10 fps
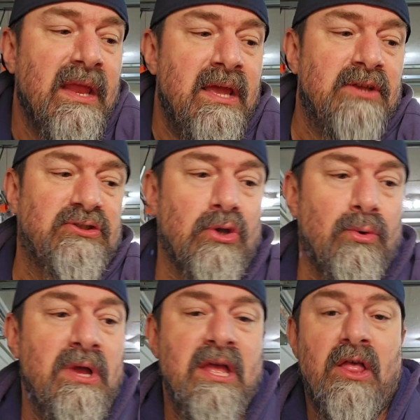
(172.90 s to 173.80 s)
So
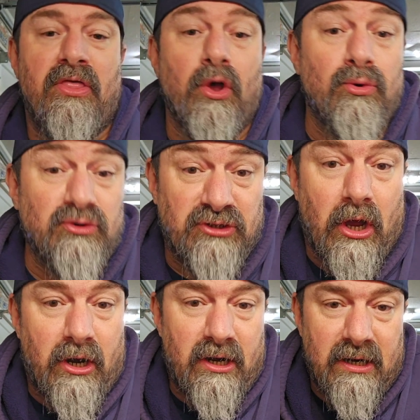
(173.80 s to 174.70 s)
those
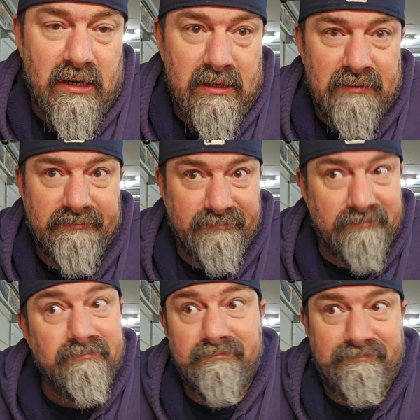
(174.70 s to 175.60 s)
are
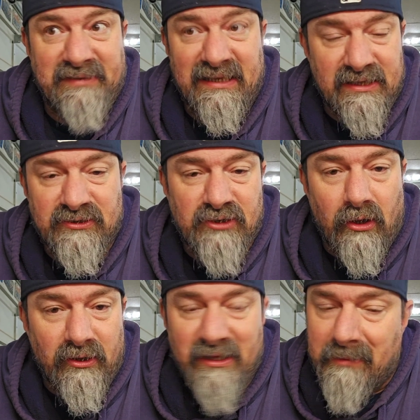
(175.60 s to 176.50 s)
being
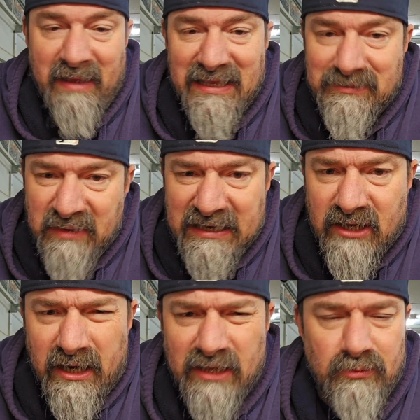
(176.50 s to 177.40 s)
installed and the paint's being
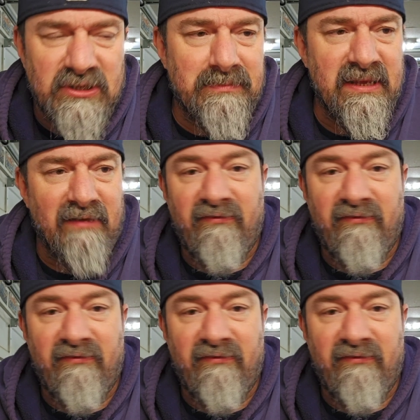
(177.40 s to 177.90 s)
done as we speak.